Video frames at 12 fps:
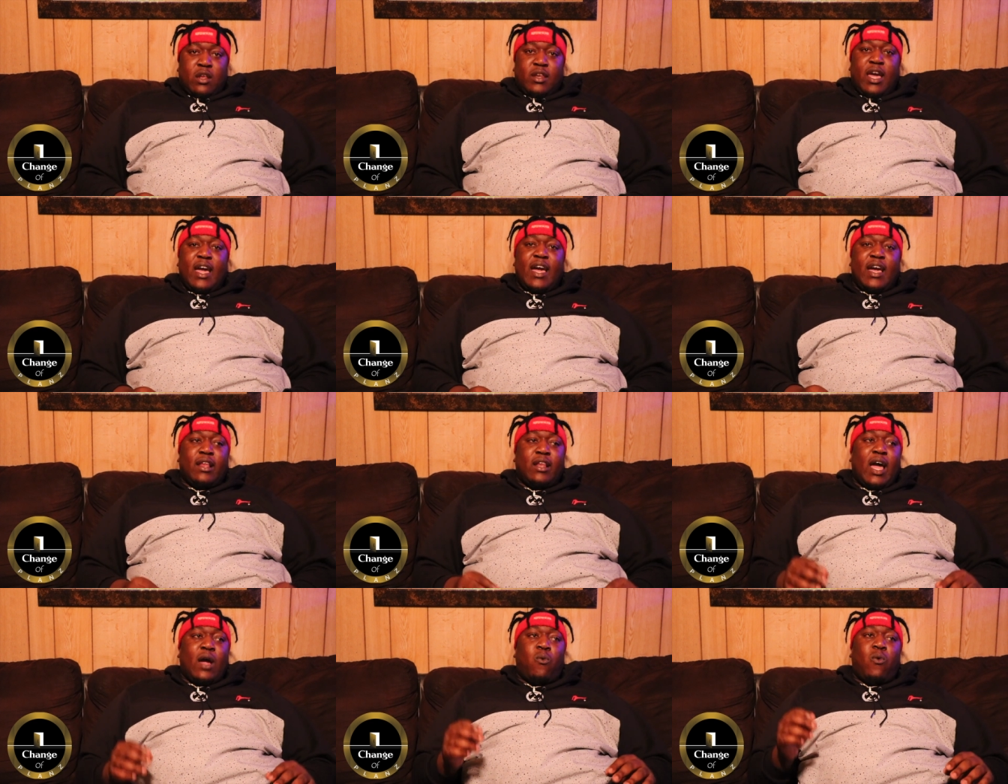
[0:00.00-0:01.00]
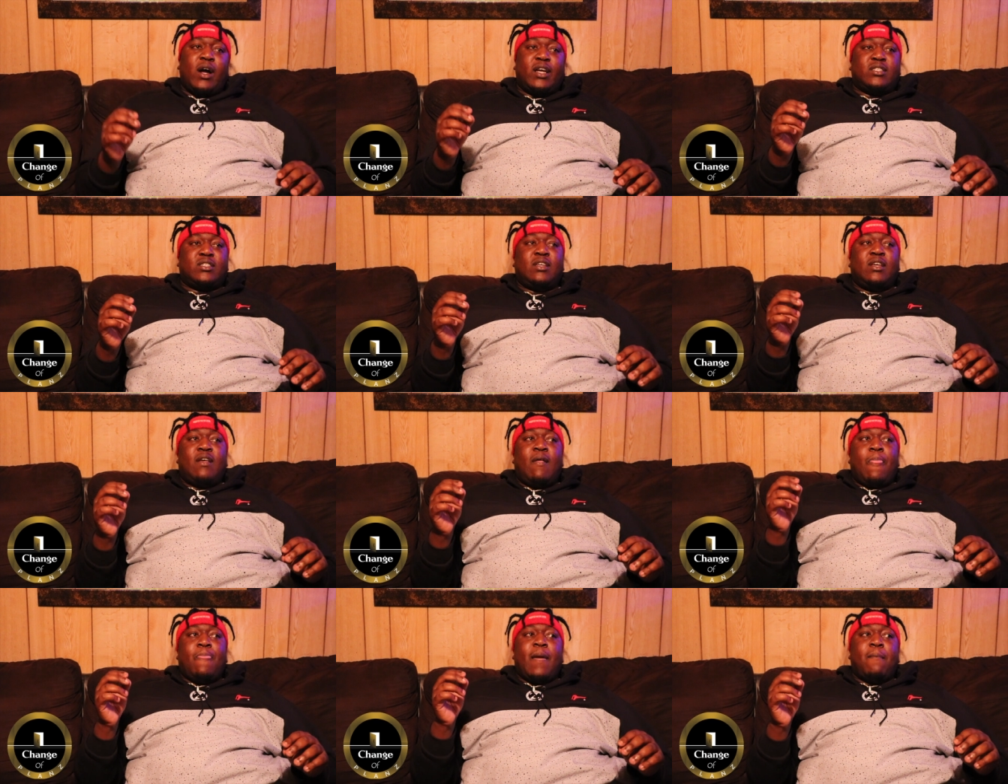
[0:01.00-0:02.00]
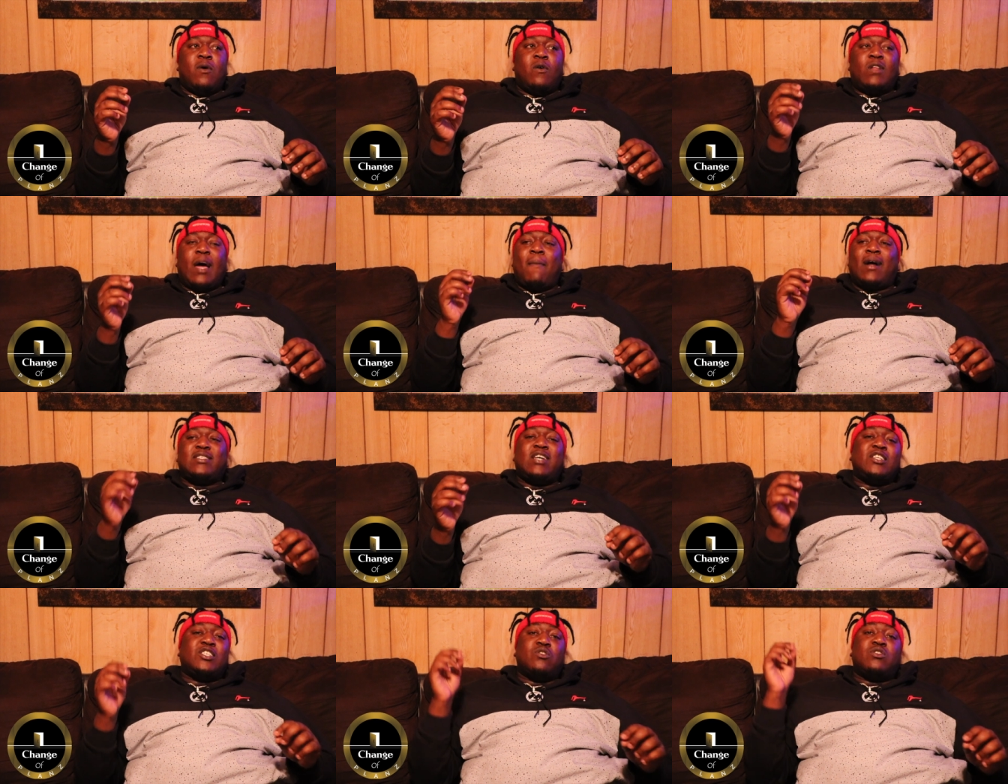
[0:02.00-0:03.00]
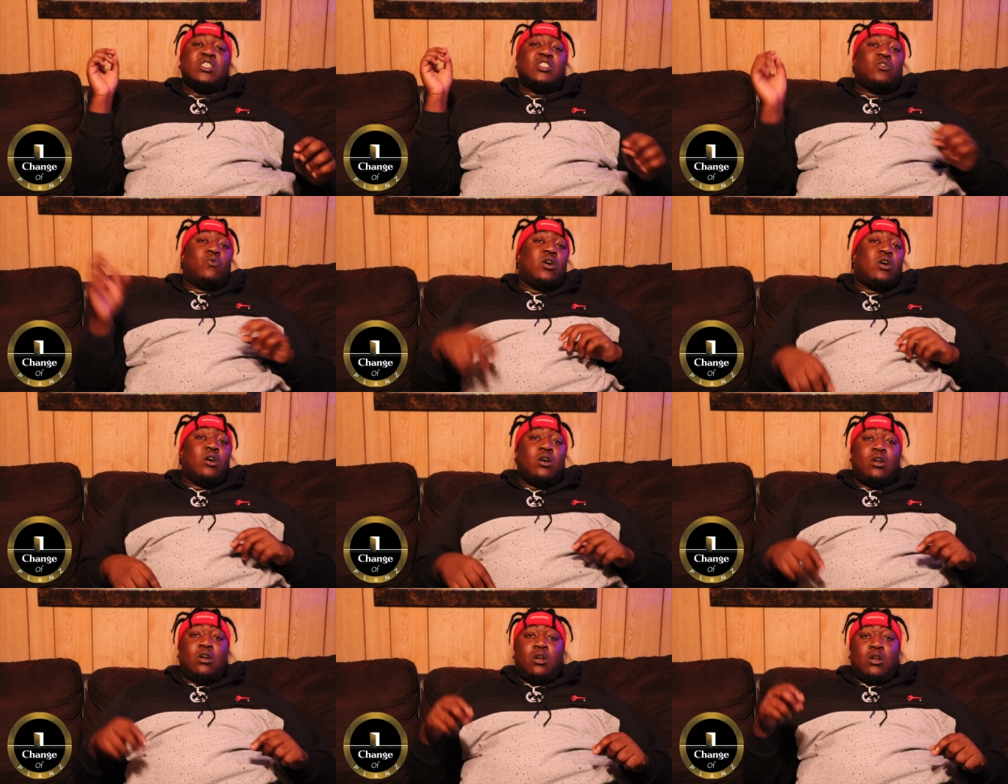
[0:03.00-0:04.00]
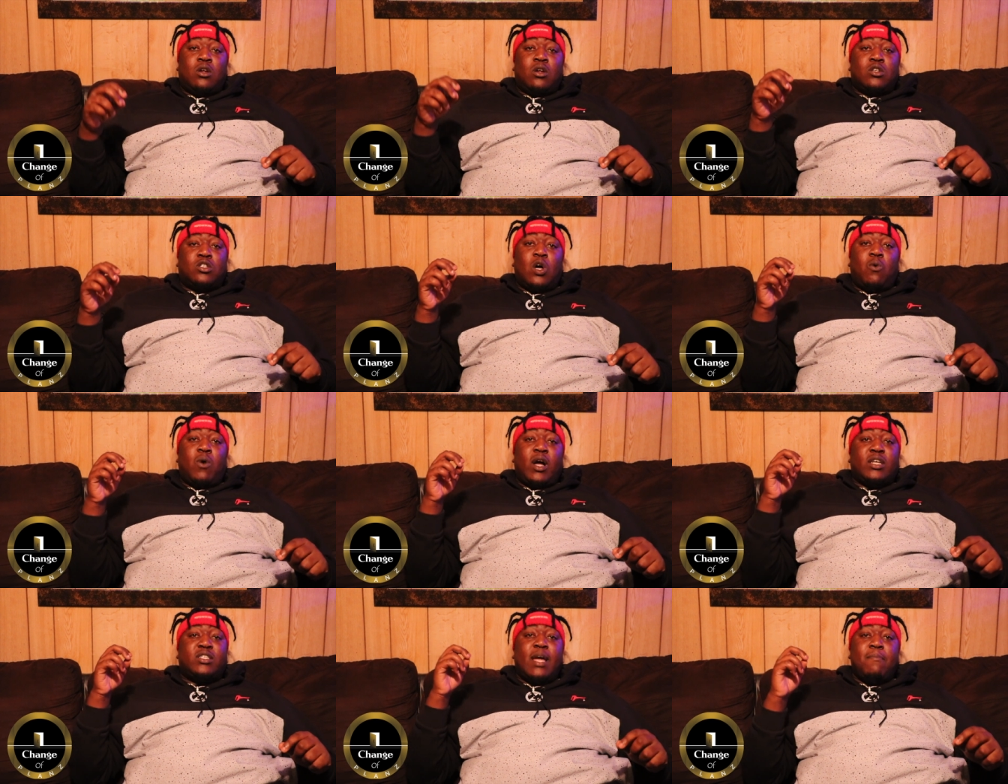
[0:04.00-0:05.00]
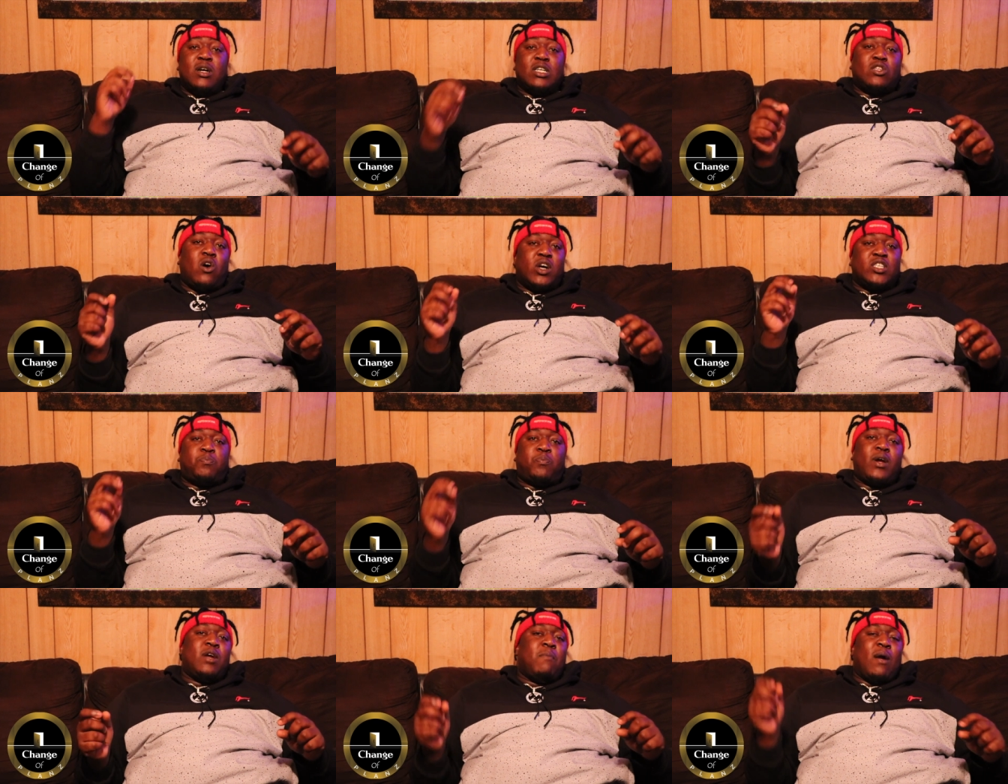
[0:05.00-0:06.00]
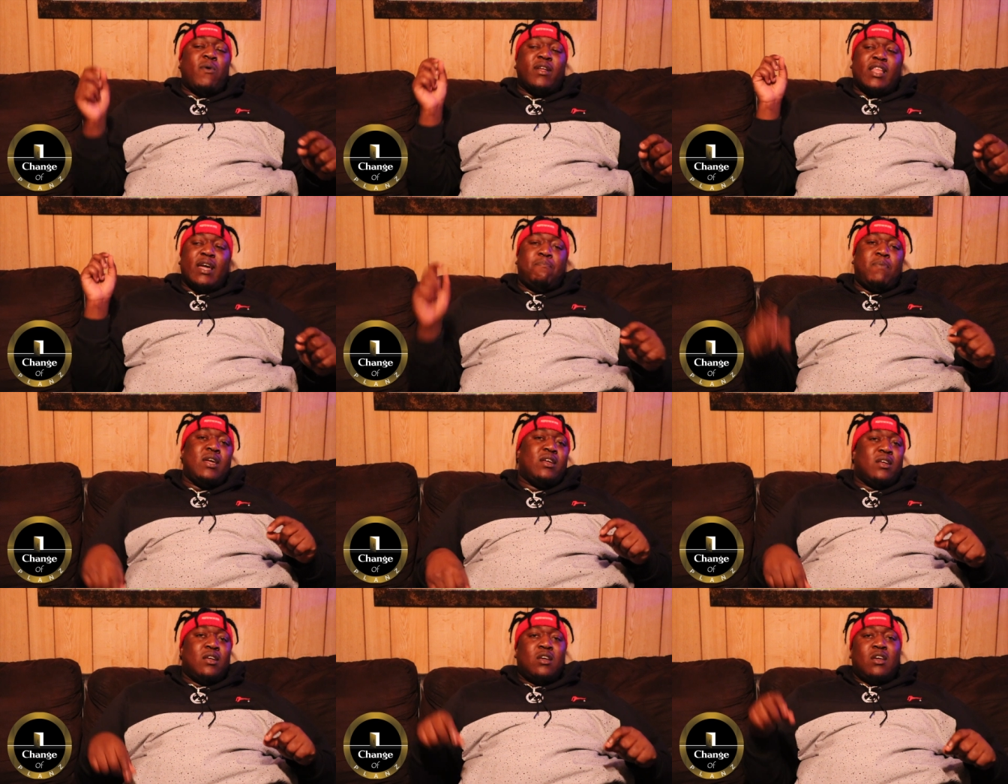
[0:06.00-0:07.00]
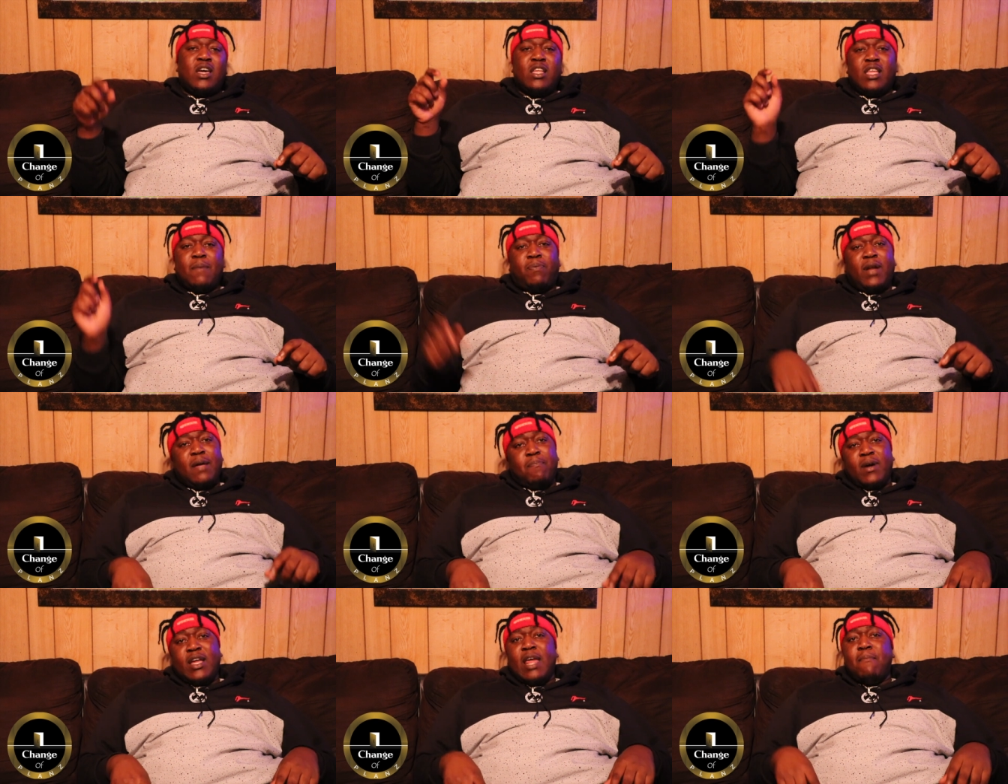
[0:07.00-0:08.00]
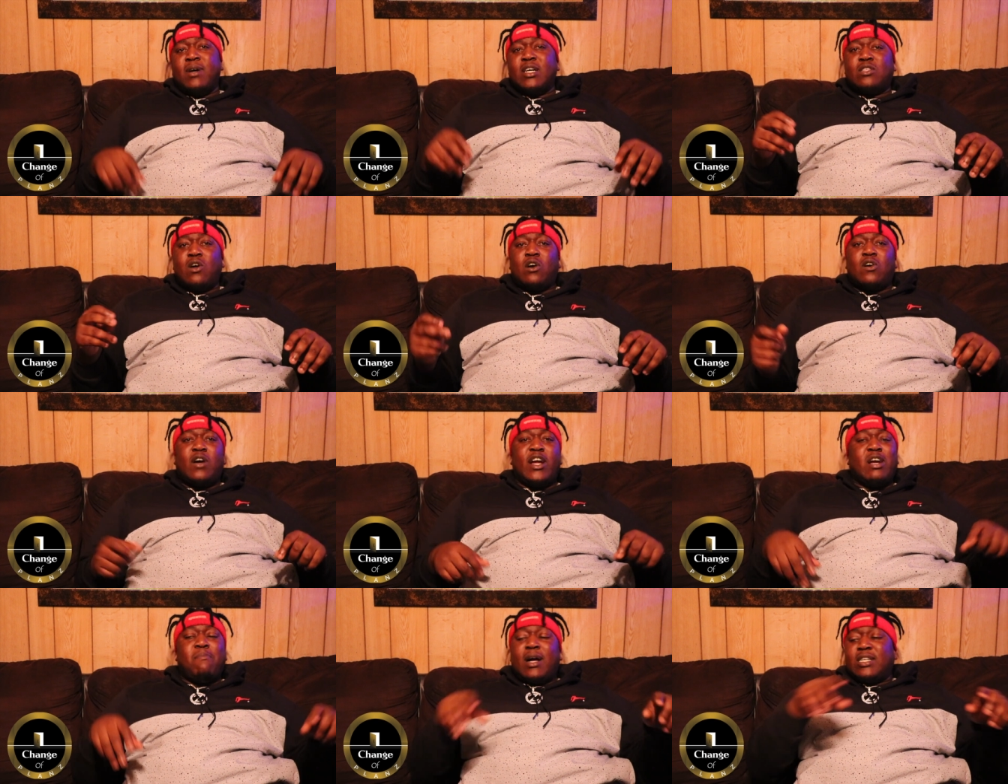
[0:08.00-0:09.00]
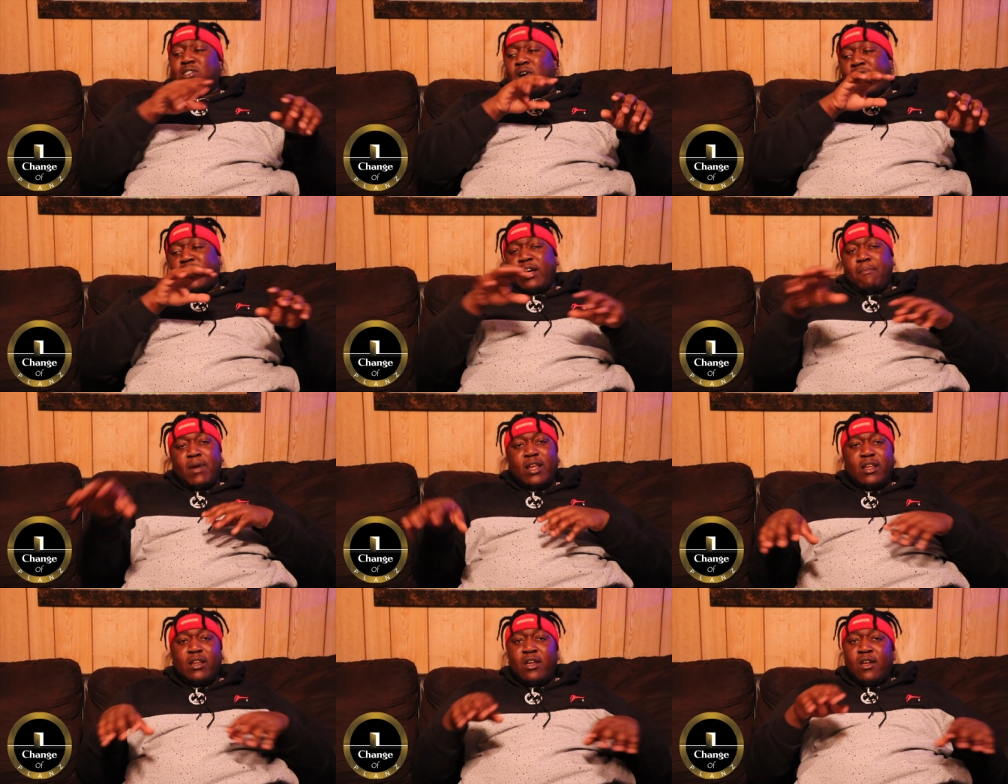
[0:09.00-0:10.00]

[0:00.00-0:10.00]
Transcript: Then, like once they move, like my talk show touched the world. Yeah. So once they must start spreading, man, with that beat hit that play button, they must all going, everybody start coming,